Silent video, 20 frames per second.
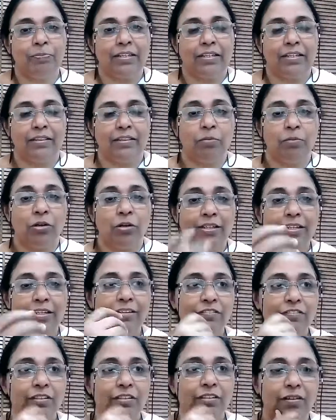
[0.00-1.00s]
the body
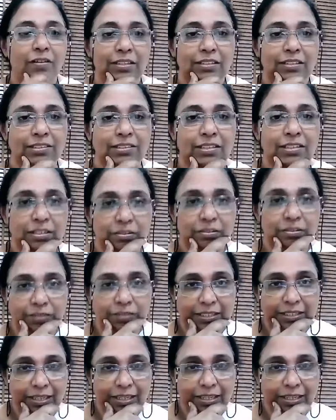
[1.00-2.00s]
of knowledge that we
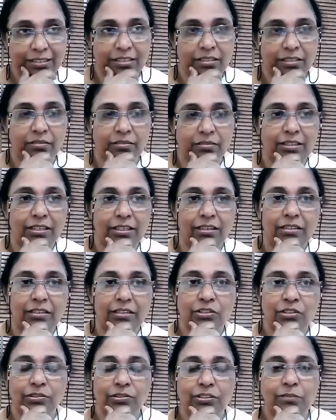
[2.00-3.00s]
gained during our
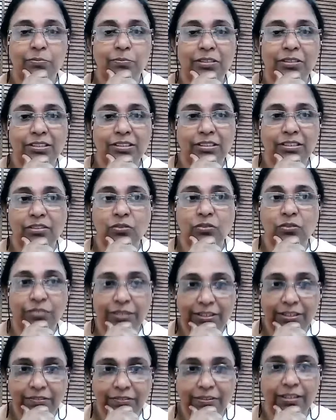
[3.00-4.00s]
student period is
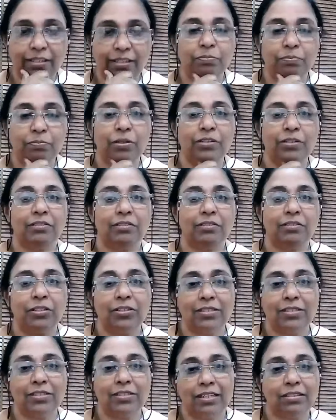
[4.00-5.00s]
very, very important
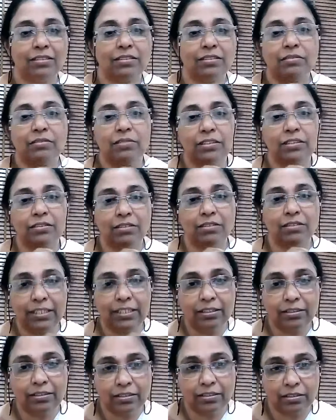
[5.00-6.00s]
because that is going to
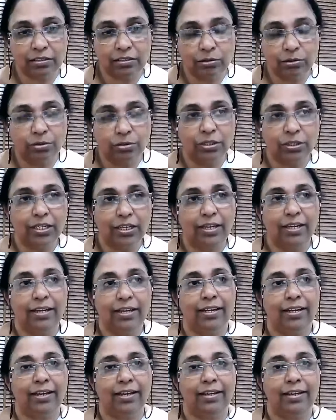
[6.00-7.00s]
lead us through.
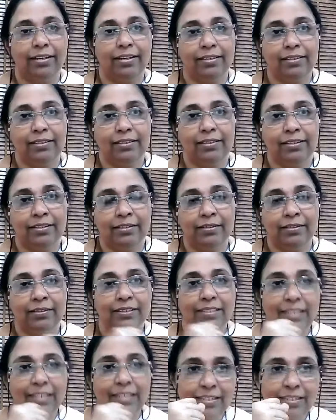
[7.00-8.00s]
And
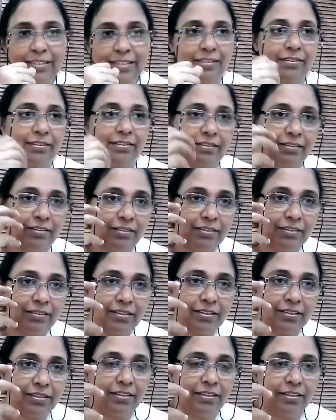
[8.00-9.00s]
yes,
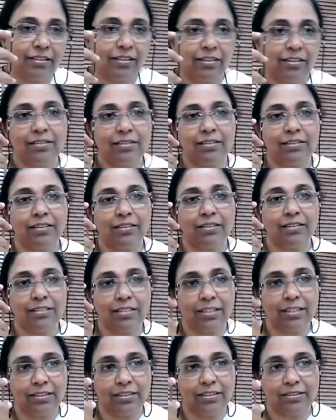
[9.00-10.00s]
nursing is a
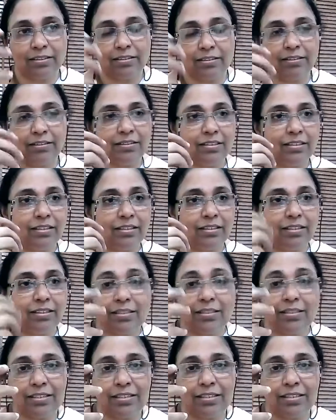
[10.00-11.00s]
science. Nursing is
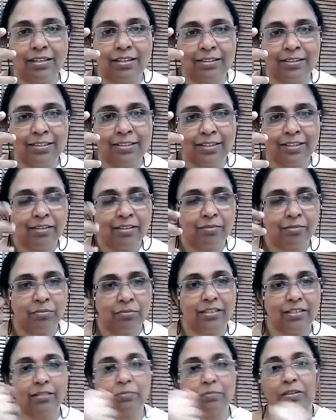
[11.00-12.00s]
an art,
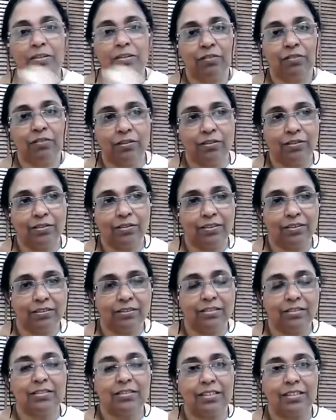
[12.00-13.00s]
but above all,
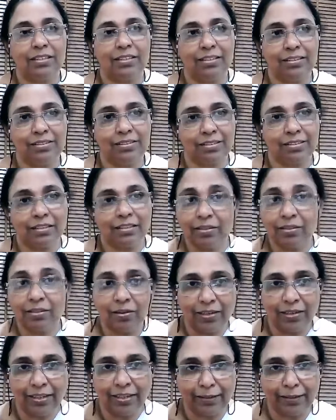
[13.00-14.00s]
nursing is a
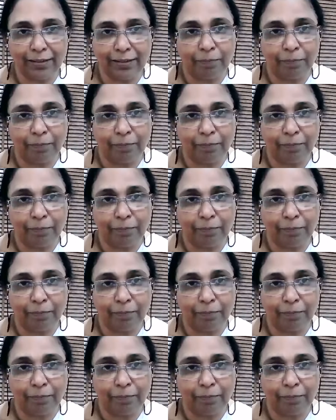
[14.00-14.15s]
calling.